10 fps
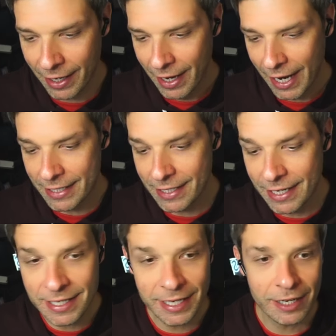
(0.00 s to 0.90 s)
Hey, it's
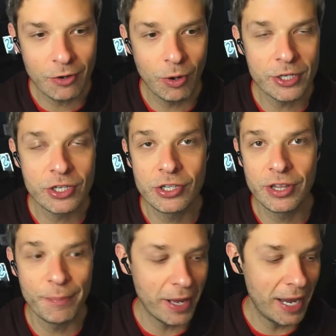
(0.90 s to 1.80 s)
easy to get questions on
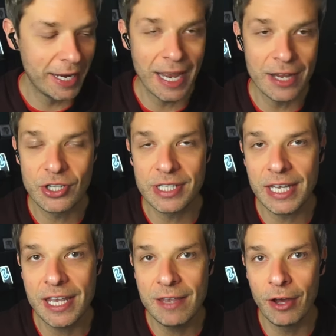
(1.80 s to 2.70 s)
the podcast. Just
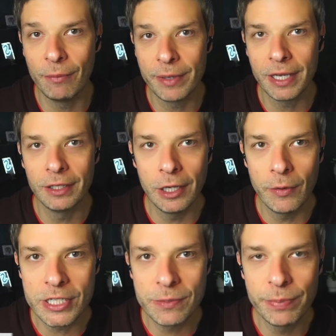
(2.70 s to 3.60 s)
email me,
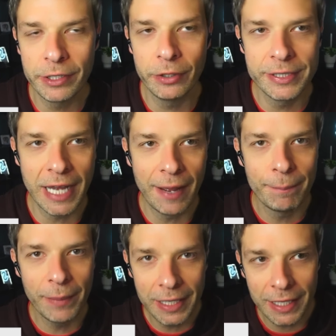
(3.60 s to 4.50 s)

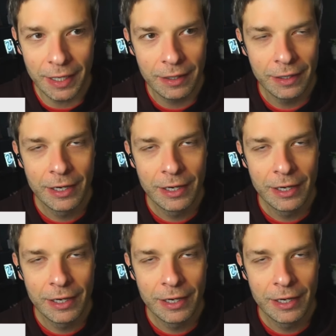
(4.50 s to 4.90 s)
hello@spiro.media.